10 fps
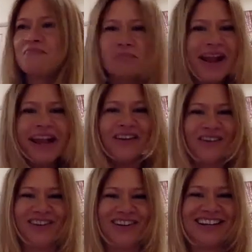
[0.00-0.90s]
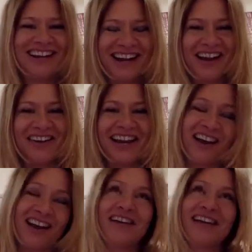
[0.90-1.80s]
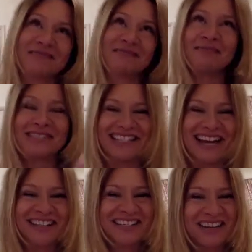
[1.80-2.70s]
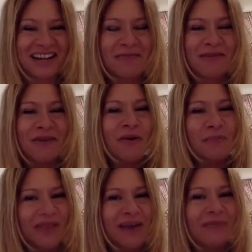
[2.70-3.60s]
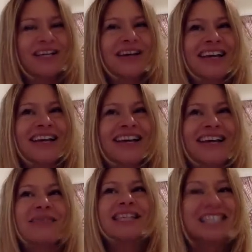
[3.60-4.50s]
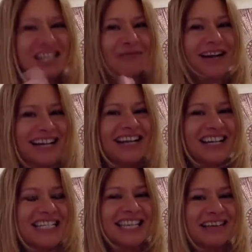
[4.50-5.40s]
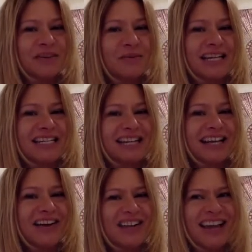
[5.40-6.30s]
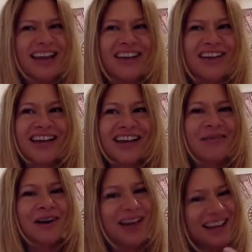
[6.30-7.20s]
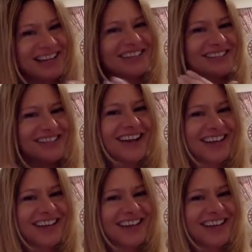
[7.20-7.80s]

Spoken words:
bring it on, you know. Oh, I've had some ups and downs, don't get me wrong, but that was actually a really nice thing for me to go, yeah, okay, well, I can.